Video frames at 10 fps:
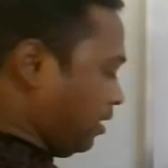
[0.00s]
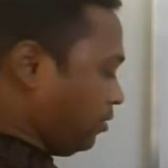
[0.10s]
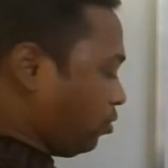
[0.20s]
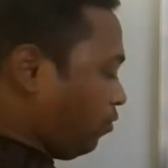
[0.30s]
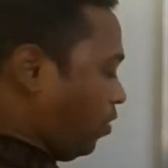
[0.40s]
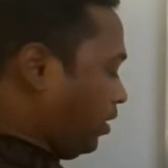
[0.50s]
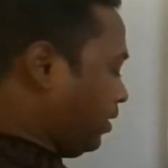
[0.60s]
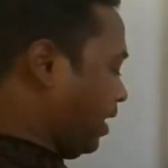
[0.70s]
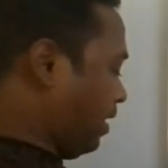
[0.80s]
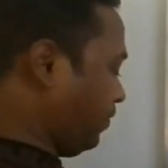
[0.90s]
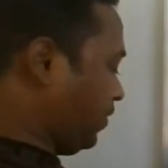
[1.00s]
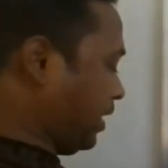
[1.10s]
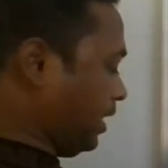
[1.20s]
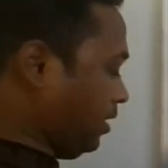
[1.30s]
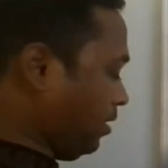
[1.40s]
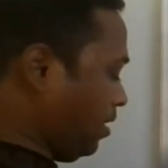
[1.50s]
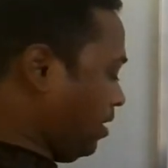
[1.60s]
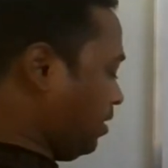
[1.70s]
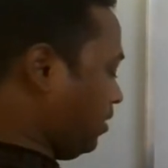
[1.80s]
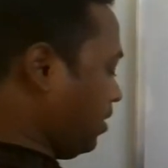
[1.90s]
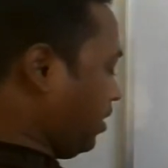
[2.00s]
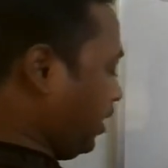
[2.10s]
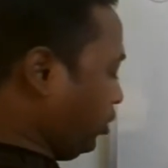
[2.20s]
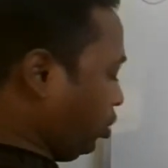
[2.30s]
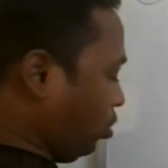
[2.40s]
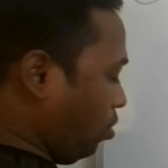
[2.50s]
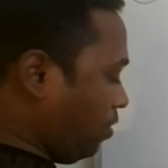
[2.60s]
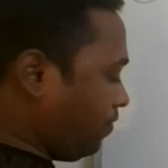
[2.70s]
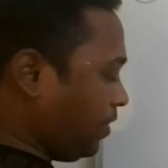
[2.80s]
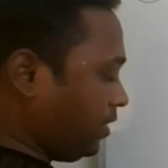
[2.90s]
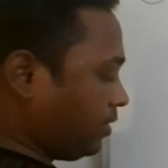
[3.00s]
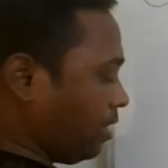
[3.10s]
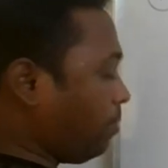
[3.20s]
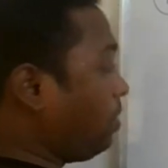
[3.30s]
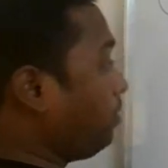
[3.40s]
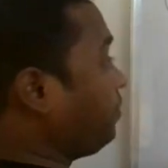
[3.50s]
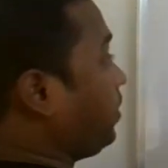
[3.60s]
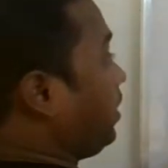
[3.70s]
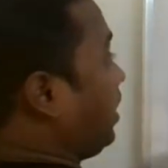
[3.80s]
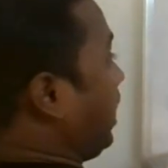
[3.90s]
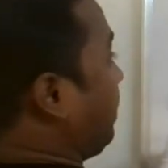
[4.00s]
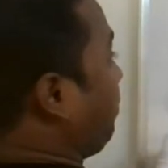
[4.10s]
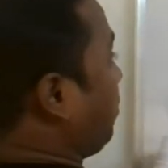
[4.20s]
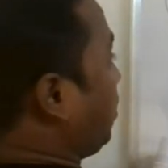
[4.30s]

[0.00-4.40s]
So what they have said, the ratio of the sum of the m